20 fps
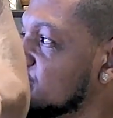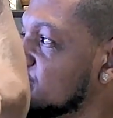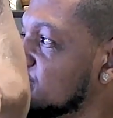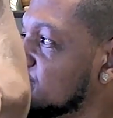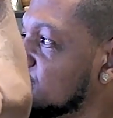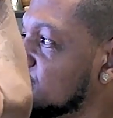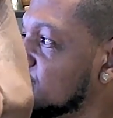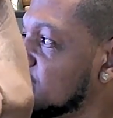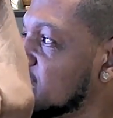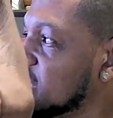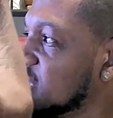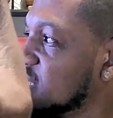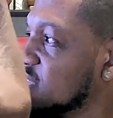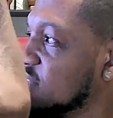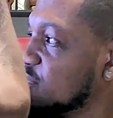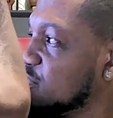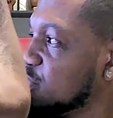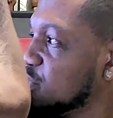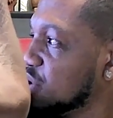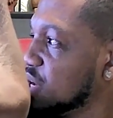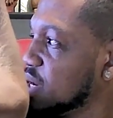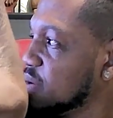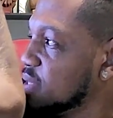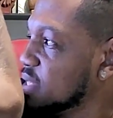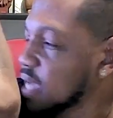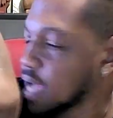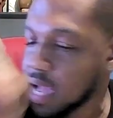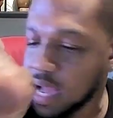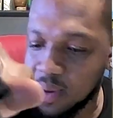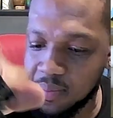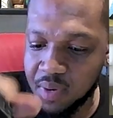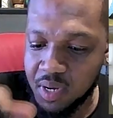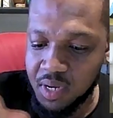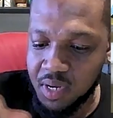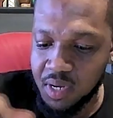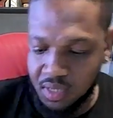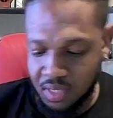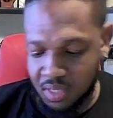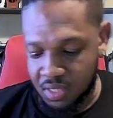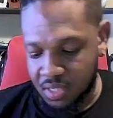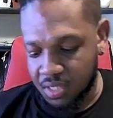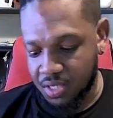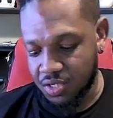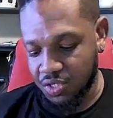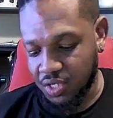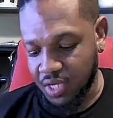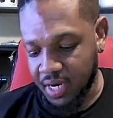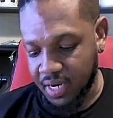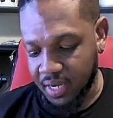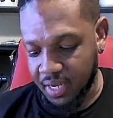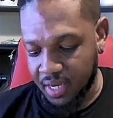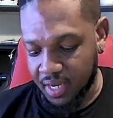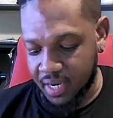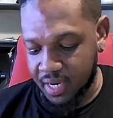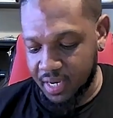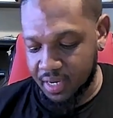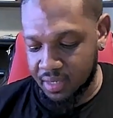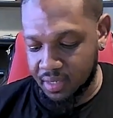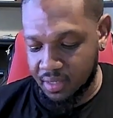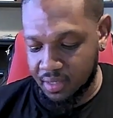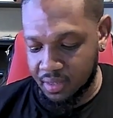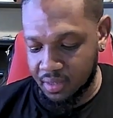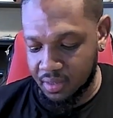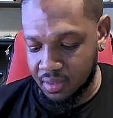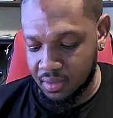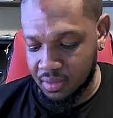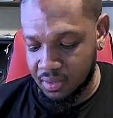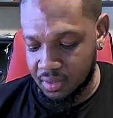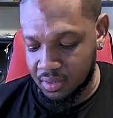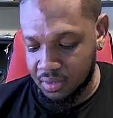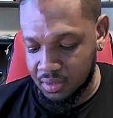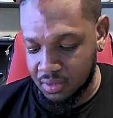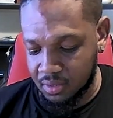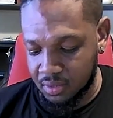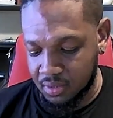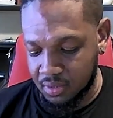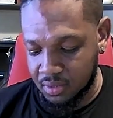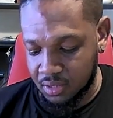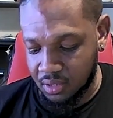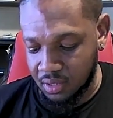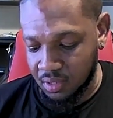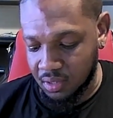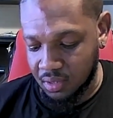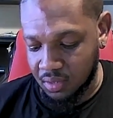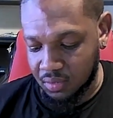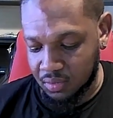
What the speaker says: piece of printed tab. You just gotta cut it. So,